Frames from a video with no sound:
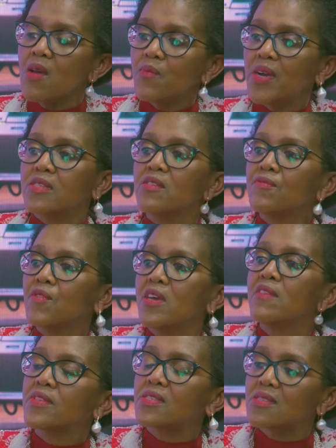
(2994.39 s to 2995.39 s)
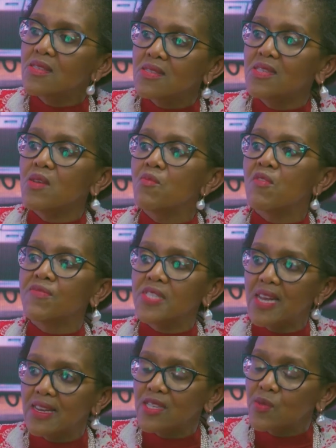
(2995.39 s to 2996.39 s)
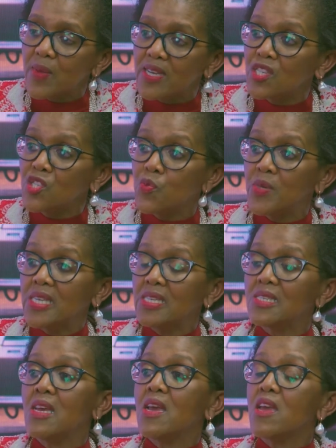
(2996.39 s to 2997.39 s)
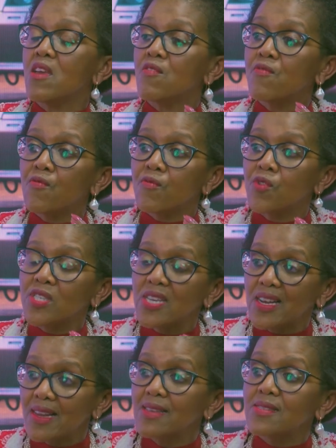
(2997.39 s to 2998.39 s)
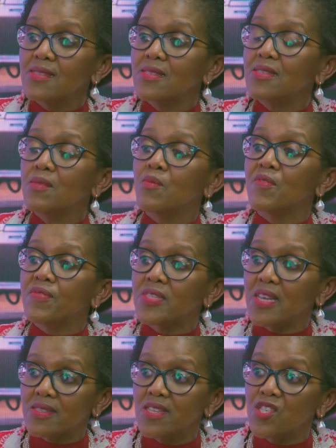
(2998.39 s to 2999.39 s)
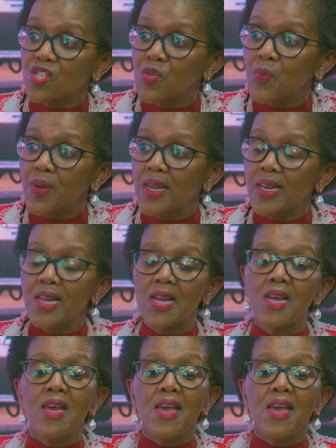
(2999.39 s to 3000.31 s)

But if you have a system of talent management, if you've got a clear system of succession planning,